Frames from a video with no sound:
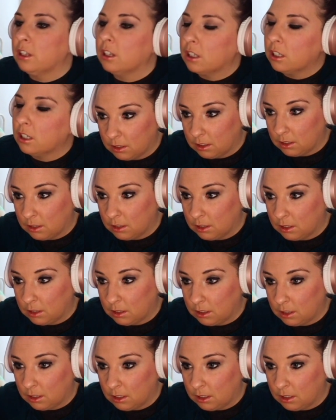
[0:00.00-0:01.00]

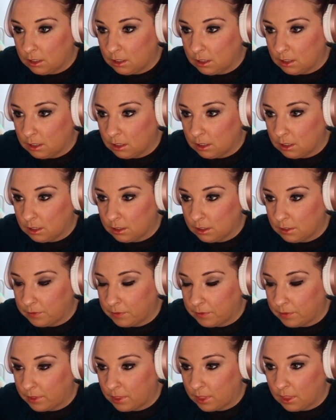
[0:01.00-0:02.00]

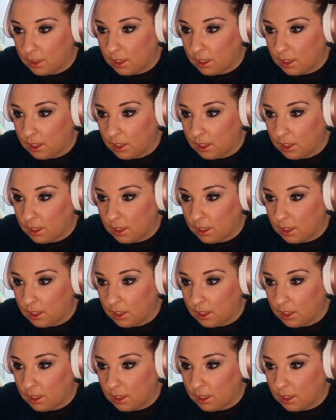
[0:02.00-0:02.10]
No one is speaking in this clip.